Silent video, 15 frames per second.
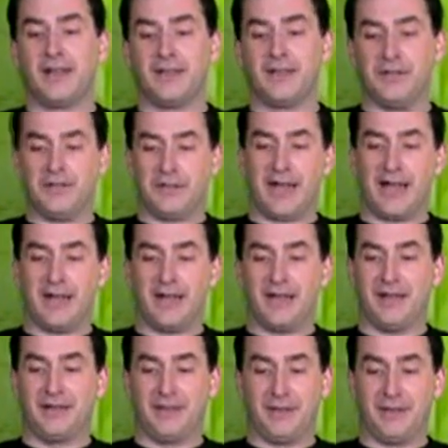New Com
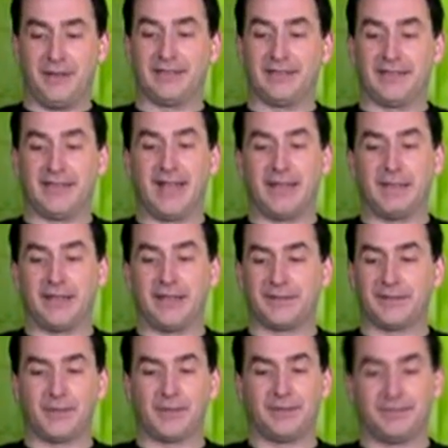New England Comics,
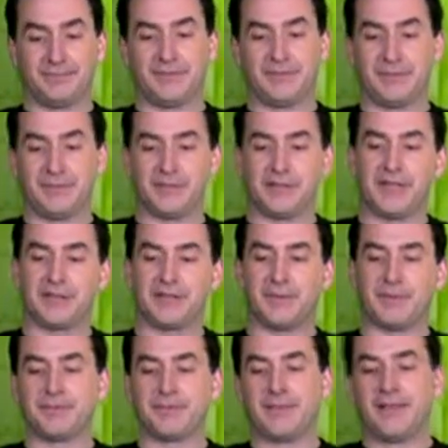for he was a customer.